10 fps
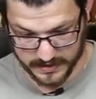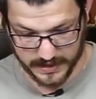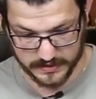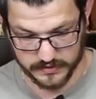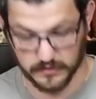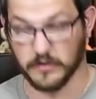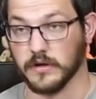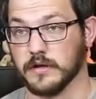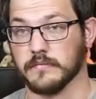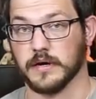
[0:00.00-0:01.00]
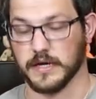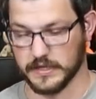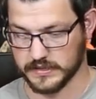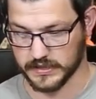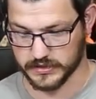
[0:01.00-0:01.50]
that on
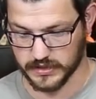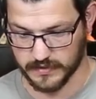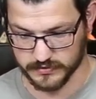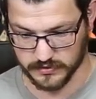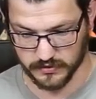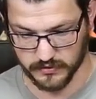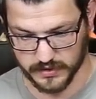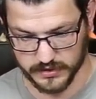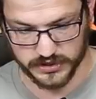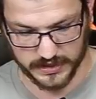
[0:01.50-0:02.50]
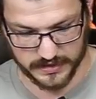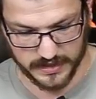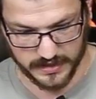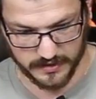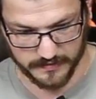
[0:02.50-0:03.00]
my desktop, so I'll go check
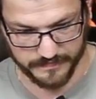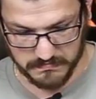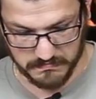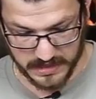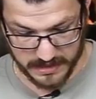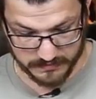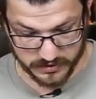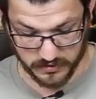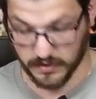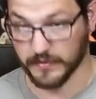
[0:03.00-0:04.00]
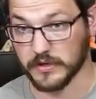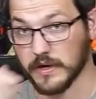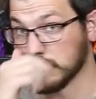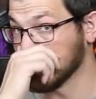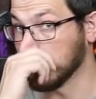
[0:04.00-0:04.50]
that out. Yeah, so I'm going to go
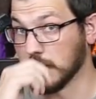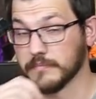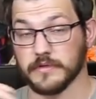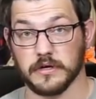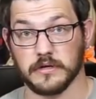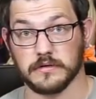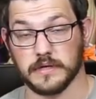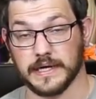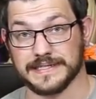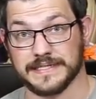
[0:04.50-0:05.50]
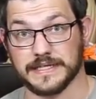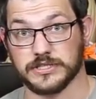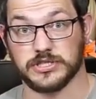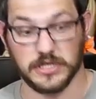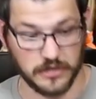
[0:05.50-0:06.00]
ahead and load up their
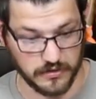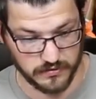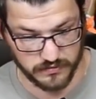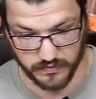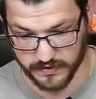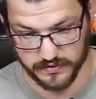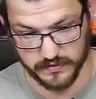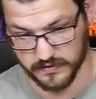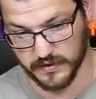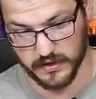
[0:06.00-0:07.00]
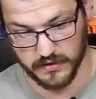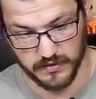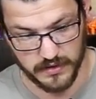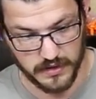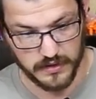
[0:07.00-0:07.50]
test G-code with
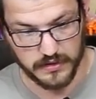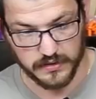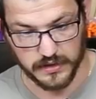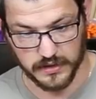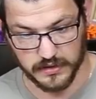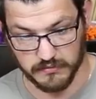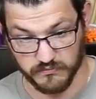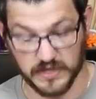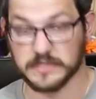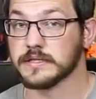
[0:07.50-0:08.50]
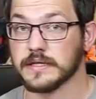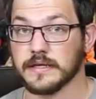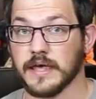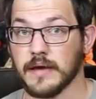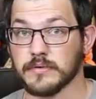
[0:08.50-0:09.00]
their resin that
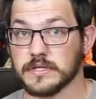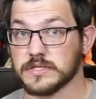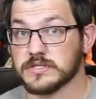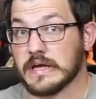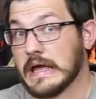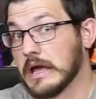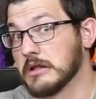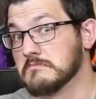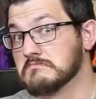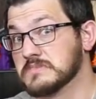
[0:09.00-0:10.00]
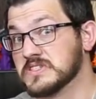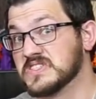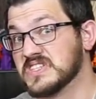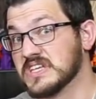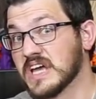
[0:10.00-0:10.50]
they came with this and
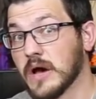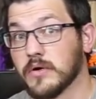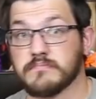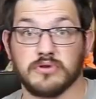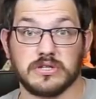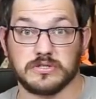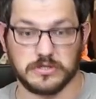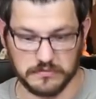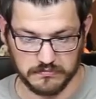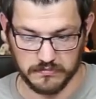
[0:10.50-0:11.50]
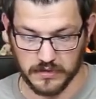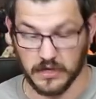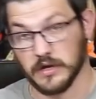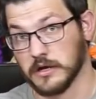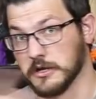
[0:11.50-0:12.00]
see how it prints.
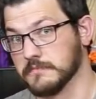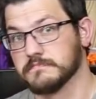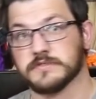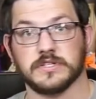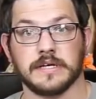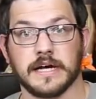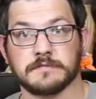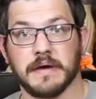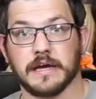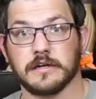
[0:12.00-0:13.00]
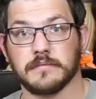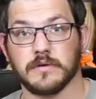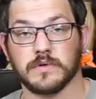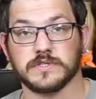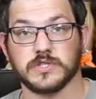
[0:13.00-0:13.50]
I'll see you guys back here in a
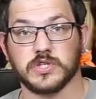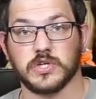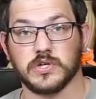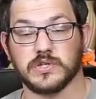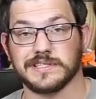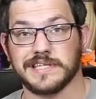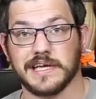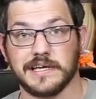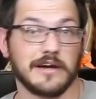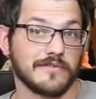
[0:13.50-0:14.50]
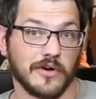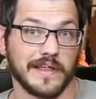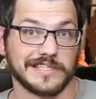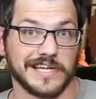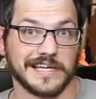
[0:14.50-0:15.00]
minute once it's cured and taken care of and all
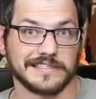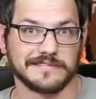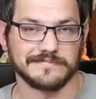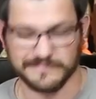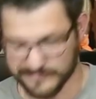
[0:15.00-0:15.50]
that jazz.